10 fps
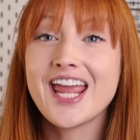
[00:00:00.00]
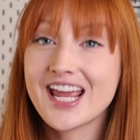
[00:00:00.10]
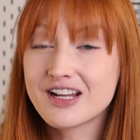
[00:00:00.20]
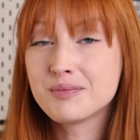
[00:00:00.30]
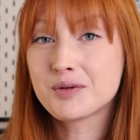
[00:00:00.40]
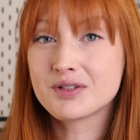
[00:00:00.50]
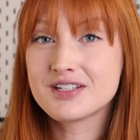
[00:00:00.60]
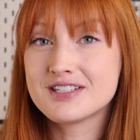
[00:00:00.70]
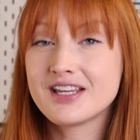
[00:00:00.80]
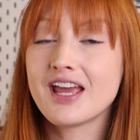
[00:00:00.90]
And I'll be
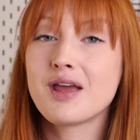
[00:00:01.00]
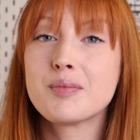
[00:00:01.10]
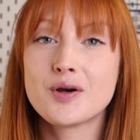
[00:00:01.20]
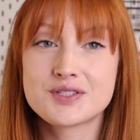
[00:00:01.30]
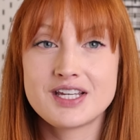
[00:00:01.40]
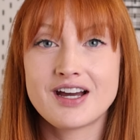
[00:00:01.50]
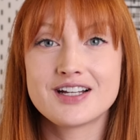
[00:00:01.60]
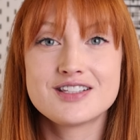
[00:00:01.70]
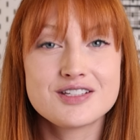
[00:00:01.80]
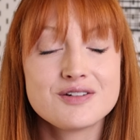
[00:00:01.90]
releasing a posing
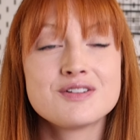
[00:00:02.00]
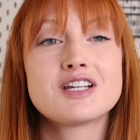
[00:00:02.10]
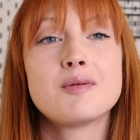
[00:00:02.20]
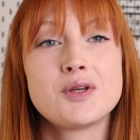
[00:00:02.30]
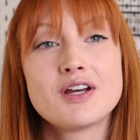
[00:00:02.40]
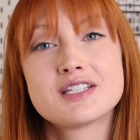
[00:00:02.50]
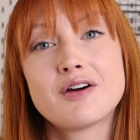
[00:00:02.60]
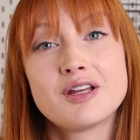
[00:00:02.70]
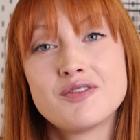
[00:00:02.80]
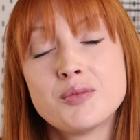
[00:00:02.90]
guide soon to help you guys
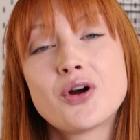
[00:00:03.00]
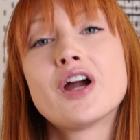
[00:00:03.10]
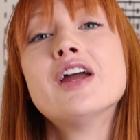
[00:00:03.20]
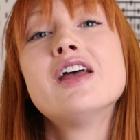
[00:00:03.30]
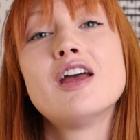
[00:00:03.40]
out even more.